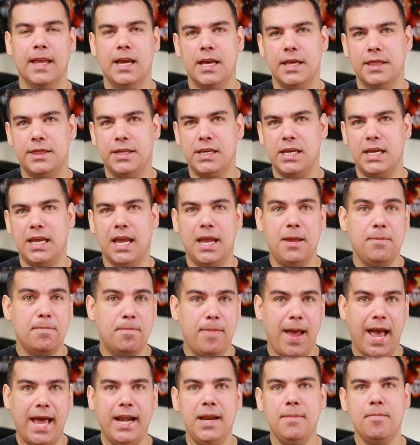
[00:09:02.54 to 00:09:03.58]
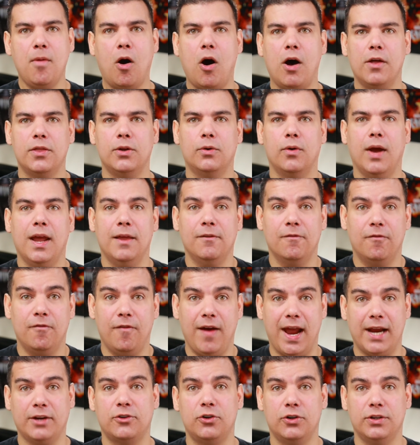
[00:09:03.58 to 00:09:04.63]
The embedding model and
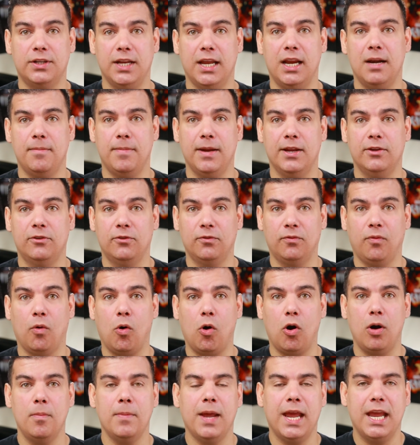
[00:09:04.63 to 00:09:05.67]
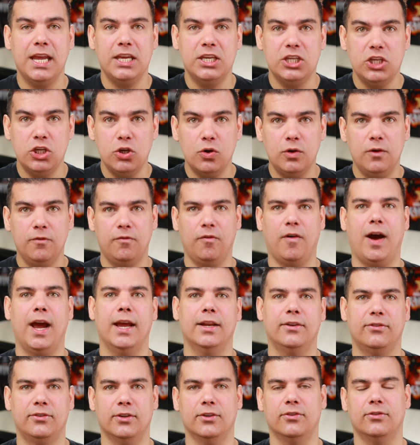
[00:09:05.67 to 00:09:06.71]
vector database form a unified
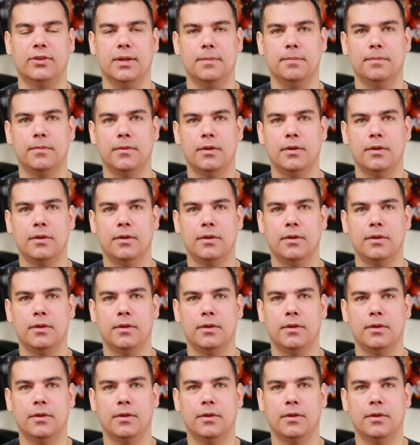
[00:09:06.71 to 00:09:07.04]
system.